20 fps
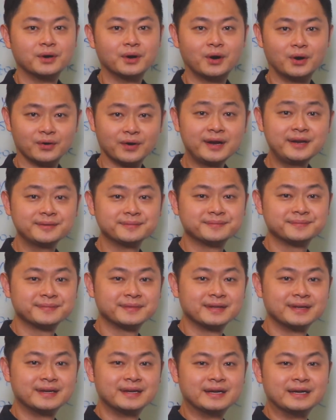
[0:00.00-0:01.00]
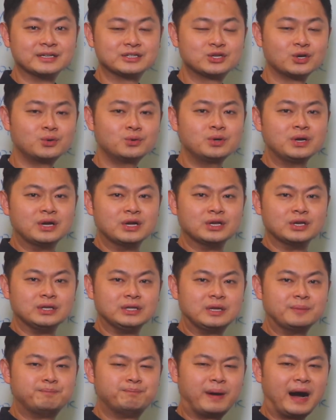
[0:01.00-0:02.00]
Alright, so
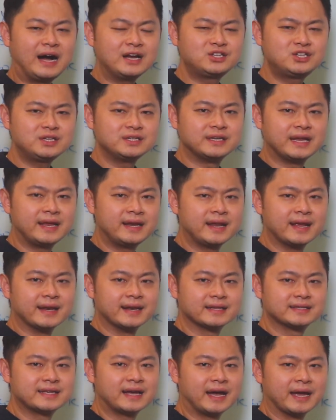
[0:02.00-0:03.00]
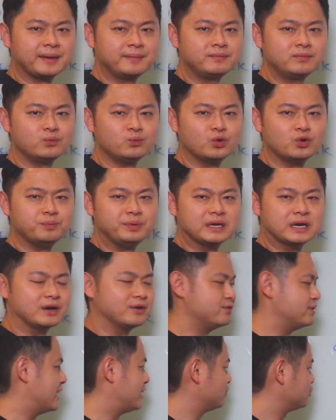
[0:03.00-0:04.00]
the budget then at the time will be
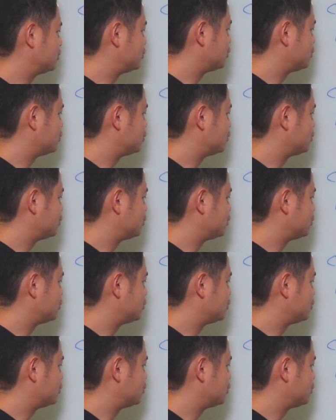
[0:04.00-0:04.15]
around